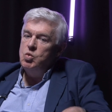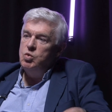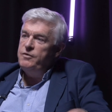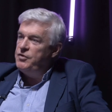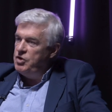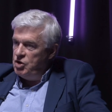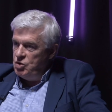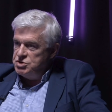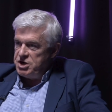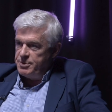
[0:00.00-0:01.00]
We've
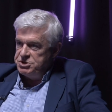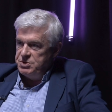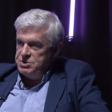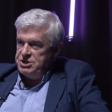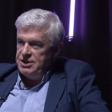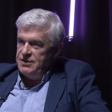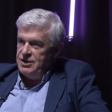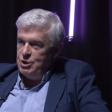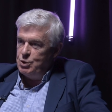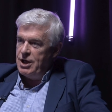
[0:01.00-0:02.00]
huge opportunity in
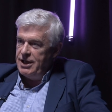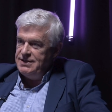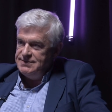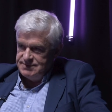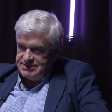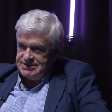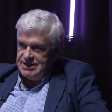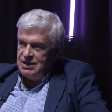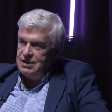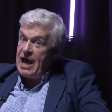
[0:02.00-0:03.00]
the UK
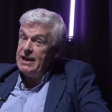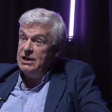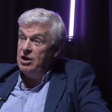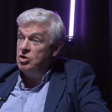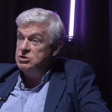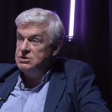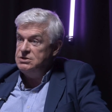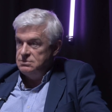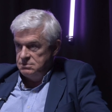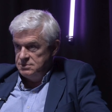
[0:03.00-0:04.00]
still, and in
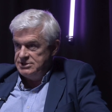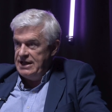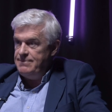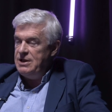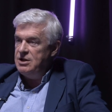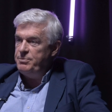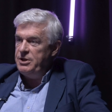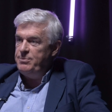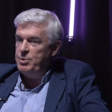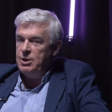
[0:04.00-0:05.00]
London, 10 million
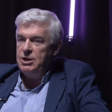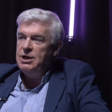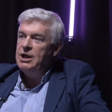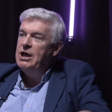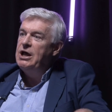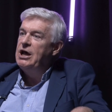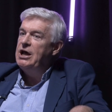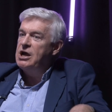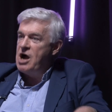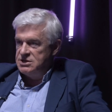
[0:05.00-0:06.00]
people,
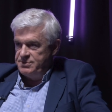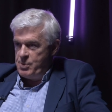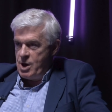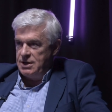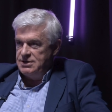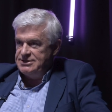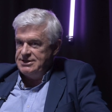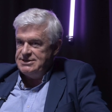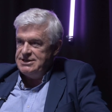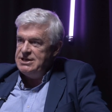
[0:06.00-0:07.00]
cosmopolitan
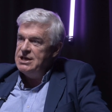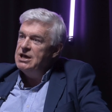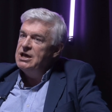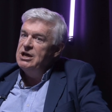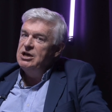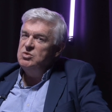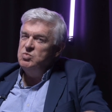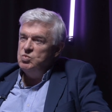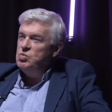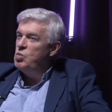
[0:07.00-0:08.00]
city,
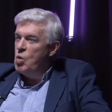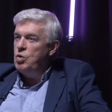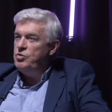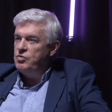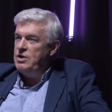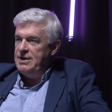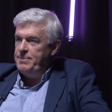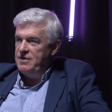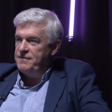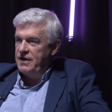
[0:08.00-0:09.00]
won't really
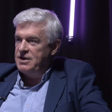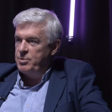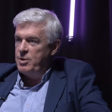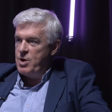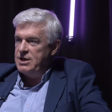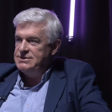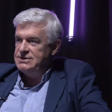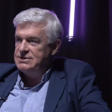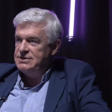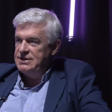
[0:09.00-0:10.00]
be affected by
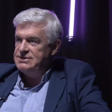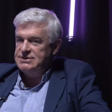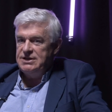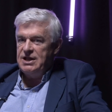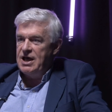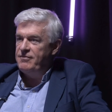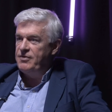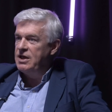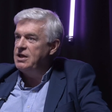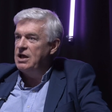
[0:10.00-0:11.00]
Brexit. They still
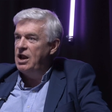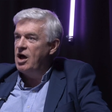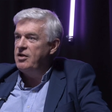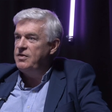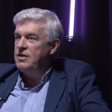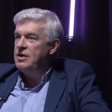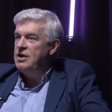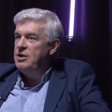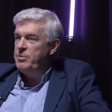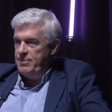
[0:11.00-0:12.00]
have, like, a lot of the
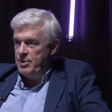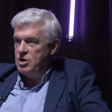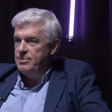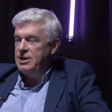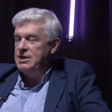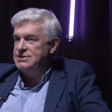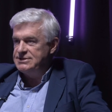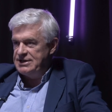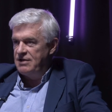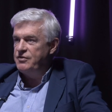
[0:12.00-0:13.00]
people coming into
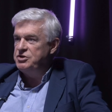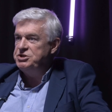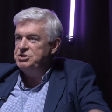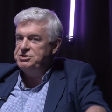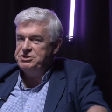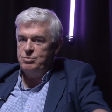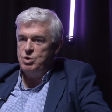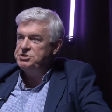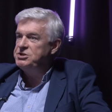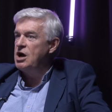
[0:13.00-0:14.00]
Selfridges, and
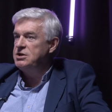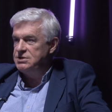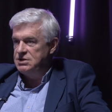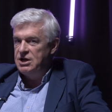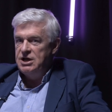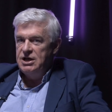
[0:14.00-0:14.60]
we're stocked in